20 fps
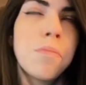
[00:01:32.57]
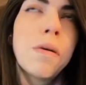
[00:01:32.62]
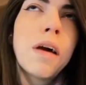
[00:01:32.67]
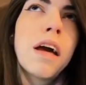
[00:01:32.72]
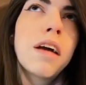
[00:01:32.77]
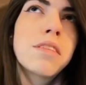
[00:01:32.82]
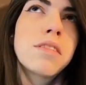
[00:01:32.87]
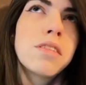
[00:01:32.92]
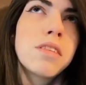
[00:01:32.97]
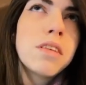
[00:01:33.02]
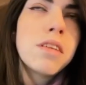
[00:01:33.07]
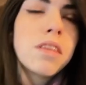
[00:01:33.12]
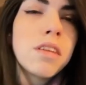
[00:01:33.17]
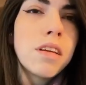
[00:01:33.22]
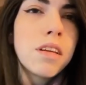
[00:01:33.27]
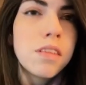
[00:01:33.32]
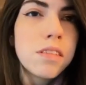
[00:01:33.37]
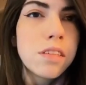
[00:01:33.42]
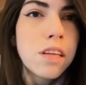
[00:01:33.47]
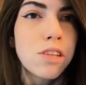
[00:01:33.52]
back to
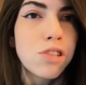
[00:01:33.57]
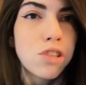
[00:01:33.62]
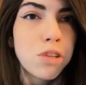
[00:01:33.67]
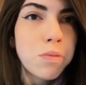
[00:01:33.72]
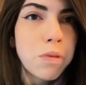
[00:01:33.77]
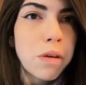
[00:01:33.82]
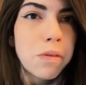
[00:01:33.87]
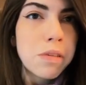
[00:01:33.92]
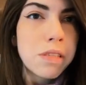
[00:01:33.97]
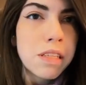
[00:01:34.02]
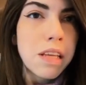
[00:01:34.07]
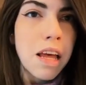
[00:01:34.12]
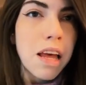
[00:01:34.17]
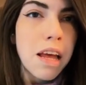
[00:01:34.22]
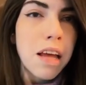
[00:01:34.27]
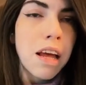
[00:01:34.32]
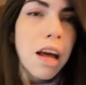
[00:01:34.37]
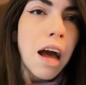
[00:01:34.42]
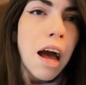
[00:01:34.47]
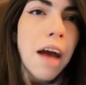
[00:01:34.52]
essentially what I was
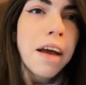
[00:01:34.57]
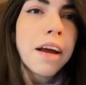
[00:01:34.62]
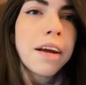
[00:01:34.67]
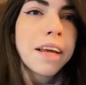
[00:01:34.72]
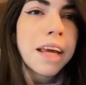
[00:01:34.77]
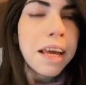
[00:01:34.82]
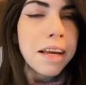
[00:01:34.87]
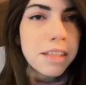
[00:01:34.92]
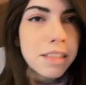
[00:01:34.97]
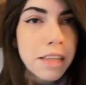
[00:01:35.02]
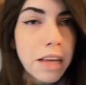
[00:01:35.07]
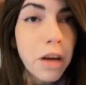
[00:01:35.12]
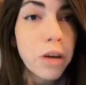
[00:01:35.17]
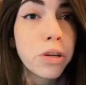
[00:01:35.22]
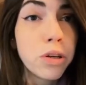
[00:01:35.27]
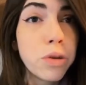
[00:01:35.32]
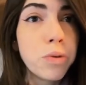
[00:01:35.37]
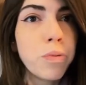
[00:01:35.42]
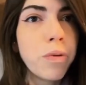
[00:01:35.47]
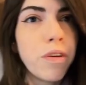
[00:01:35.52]
saying, I can't tell
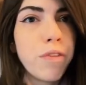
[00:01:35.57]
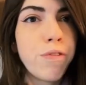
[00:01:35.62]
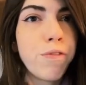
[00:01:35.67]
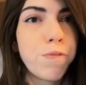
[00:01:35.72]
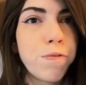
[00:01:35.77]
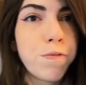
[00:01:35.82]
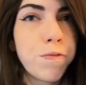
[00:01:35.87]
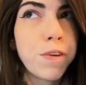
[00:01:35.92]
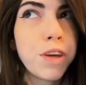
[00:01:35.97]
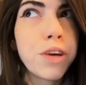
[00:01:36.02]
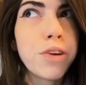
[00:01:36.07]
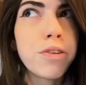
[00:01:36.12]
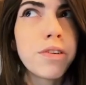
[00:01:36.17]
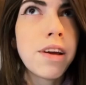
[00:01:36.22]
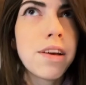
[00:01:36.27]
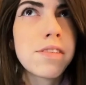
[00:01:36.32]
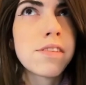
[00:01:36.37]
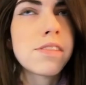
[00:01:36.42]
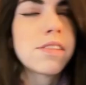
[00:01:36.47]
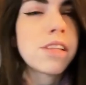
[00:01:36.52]
you what fear
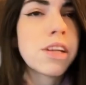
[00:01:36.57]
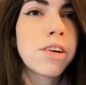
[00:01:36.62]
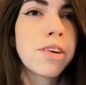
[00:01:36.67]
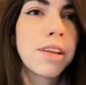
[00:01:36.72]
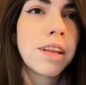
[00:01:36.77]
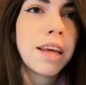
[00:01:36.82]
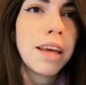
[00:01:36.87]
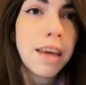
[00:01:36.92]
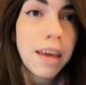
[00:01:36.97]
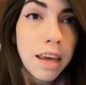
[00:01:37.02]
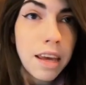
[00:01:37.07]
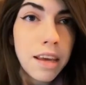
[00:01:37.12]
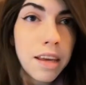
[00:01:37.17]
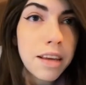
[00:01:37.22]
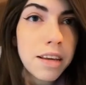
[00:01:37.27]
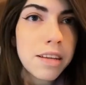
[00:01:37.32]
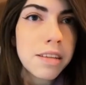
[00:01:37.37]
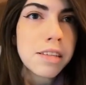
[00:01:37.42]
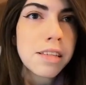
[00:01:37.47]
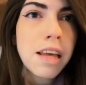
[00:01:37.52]
necessarily
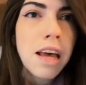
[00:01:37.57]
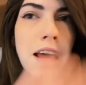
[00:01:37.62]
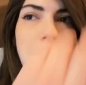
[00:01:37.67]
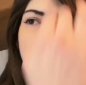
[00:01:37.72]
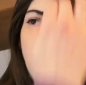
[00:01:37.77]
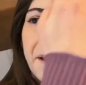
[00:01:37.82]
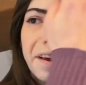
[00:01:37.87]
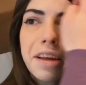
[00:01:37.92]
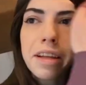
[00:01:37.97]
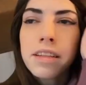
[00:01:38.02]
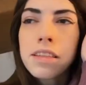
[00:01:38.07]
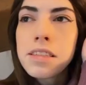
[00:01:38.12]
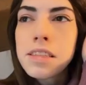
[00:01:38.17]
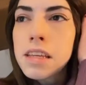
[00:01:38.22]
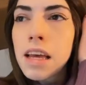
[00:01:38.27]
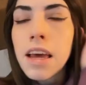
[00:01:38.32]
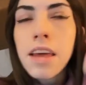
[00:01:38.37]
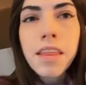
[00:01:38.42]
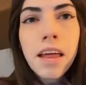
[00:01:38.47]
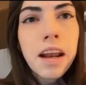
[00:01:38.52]
is. I can
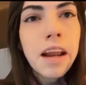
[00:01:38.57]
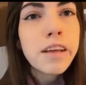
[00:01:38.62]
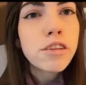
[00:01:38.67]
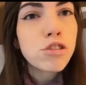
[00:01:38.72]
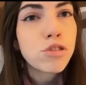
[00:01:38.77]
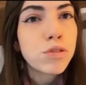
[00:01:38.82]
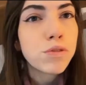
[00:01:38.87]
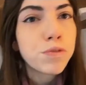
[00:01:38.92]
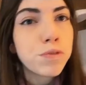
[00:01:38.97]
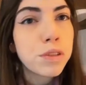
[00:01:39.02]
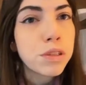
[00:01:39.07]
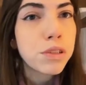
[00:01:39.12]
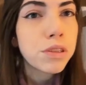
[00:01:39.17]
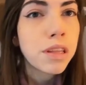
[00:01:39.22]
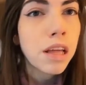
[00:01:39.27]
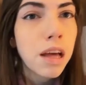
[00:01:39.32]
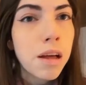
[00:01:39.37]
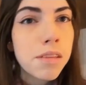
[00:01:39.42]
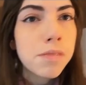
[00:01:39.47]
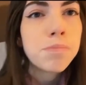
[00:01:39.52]
say that I do feel
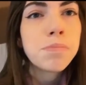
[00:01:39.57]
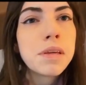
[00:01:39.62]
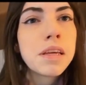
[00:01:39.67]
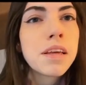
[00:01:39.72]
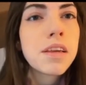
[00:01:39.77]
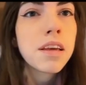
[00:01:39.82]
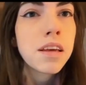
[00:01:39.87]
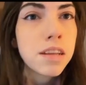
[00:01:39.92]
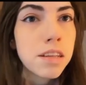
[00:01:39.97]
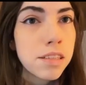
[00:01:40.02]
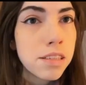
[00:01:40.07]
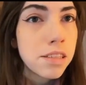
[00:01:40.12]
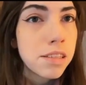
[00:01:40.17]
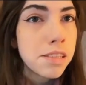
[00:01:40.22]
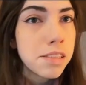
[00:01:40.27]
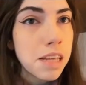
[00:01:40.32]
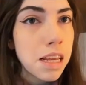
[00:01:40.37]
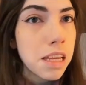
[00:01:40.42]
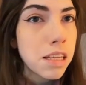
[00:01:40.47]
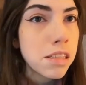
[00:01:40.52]
that being in a
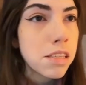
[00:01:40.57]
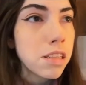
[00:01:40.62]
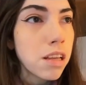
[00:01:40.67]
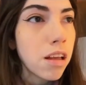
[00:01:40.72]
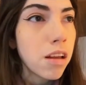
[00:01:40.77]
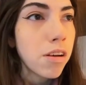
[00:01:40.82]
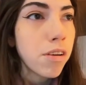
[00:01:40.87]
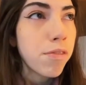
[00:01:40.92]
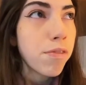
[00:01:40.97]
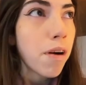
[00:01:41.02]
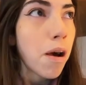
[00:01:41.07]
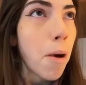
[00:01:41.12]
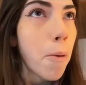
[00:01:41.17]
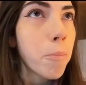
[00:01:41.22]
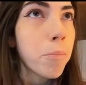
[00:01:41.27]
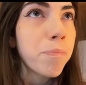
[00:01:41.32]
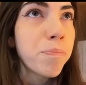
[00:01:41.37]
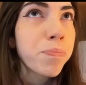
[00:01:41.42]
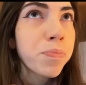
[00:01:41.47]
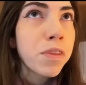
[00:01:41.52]
state of
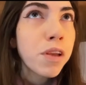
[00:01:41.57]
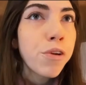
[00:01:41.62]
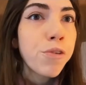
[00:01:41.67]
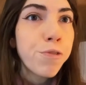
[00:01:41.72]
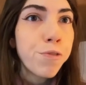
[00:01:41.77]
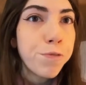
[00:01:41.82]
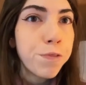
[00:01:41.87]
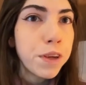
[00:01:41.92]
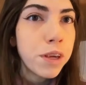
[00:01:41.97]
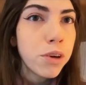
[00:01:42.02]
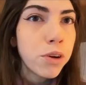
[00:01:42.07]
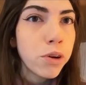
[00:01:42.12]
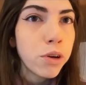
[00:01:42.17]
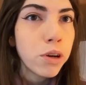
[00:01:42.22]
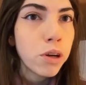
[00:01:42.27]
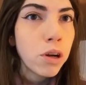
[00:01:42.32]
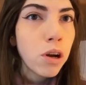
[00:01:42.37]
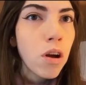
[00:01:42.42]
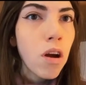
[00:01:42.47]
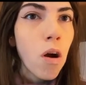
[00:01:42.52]
um,
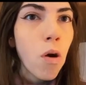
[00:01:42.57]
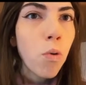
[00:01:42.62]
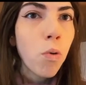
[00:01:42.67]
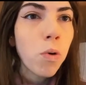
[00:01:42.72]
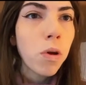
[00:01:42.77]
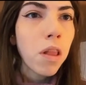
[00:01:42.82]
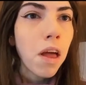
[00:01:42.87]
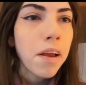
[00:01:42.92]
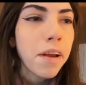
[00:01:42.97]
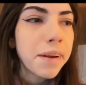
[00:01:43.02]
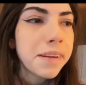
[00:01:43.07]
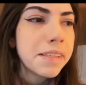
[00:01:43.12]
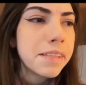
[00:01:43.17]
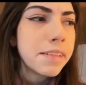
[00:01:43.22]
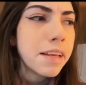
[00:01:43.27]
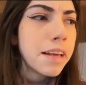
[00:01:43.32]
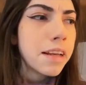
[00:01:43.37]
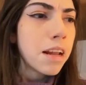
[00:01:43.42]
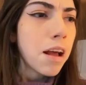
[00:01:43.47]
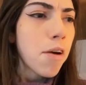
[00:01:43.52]
fear or like a
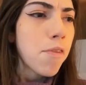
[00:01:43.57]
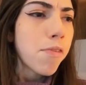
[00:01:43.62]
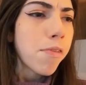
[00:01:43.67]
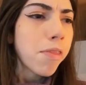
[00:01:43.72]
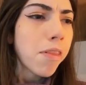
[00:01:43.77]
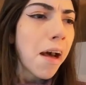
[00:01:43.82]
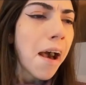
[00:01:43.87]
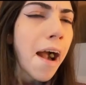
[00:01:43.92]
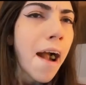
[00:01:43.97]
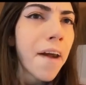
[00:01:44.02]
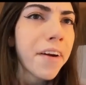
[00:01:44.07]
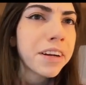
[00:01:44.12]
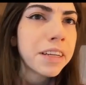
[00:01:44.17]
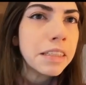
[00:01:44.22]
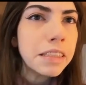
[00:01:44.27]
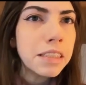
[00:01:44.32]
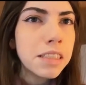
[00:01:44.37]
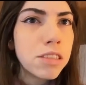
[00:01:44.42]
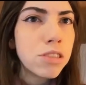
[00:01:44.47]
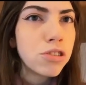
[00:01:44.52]
state of lack
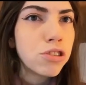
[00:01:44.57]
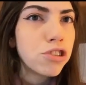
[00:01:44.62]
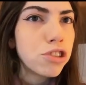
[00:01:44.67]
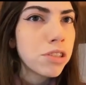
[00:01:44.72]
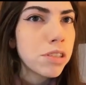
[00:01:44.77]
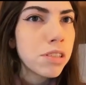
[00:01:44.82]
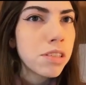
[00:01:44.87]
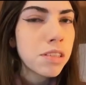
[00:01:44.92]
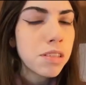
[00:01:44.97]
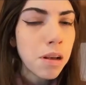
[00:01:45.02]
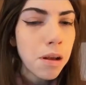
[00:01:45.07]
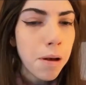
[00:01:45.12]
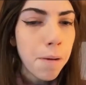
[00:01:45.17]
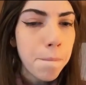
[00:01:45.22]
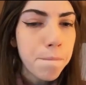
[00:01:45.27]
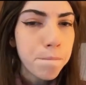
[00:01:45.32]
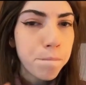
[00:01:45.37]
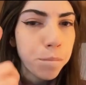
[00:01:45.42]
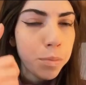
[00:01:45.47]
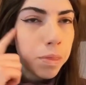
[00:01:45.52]
is just
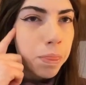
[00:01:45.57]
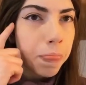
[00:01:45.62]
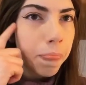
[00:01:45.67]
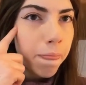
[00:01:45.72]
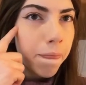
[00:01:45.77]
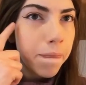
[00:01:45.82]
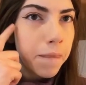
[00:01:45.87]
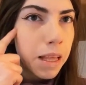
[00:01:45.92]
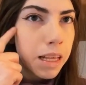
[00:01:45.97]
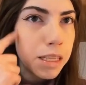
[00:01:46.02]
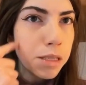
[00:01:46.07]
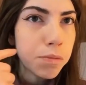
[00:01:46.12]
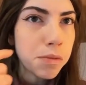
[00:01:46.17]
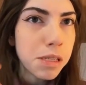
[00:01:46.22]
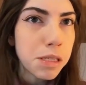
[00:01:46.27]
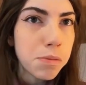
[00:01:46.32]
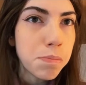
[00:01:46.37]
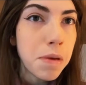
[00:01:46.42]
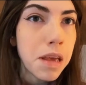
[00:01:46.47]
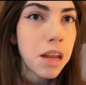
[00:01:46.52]
um, is
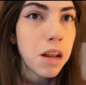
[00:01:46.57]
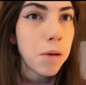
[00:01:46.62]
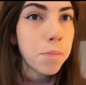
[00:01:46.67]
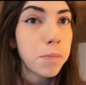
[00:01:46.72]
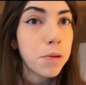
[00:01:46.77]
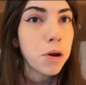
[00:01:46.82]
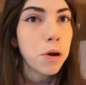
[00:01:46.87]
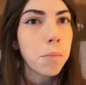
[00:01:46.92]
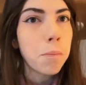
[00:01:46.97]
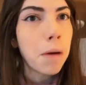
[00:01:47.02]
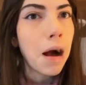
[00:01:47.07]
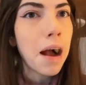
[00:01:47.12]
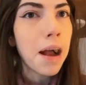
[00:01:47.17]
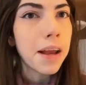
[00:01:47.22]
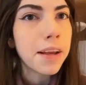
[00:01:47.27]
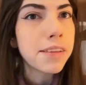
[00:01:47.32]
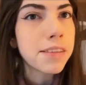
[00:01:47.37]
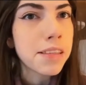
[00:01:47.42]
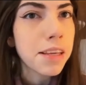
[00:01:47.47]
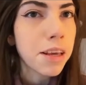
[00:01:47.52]
is made up in our
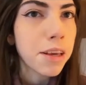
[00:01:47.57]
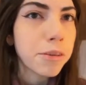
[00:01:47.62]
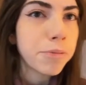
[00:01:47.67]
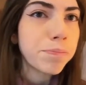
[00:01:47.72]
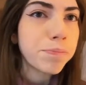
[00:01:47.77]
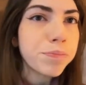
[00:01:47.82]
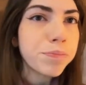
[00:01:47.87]
minds. Like